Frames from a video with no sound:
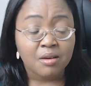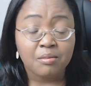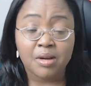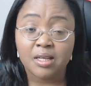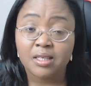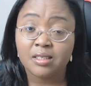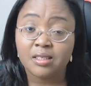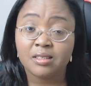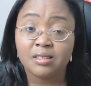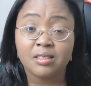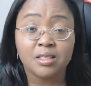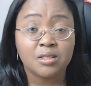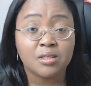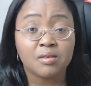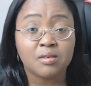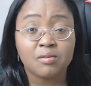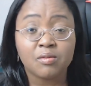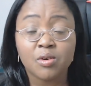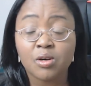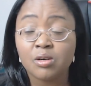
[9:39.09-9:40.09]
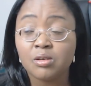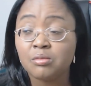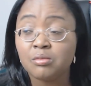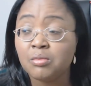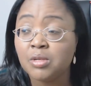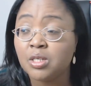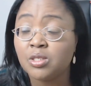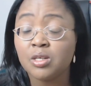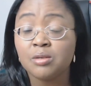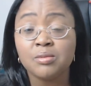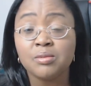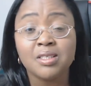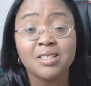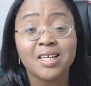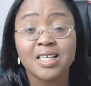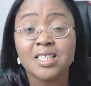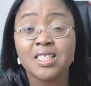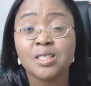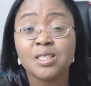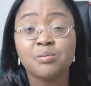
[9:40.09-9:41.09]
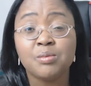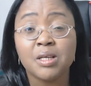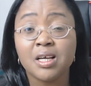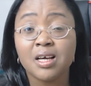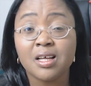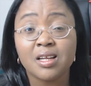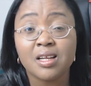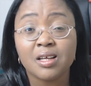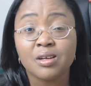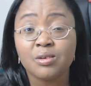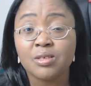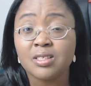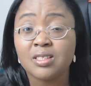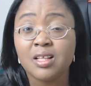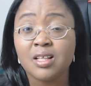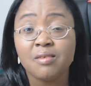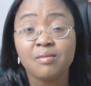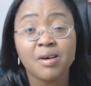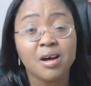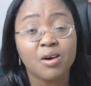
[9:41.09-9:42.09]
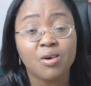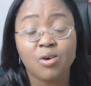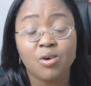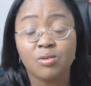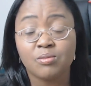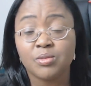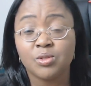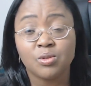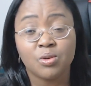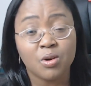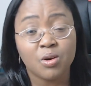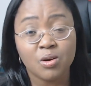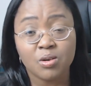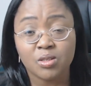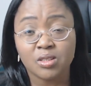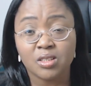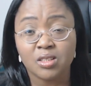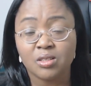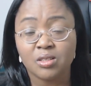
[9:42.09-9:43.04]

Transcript: by the grace of God, may something that is bigger than us never come to us,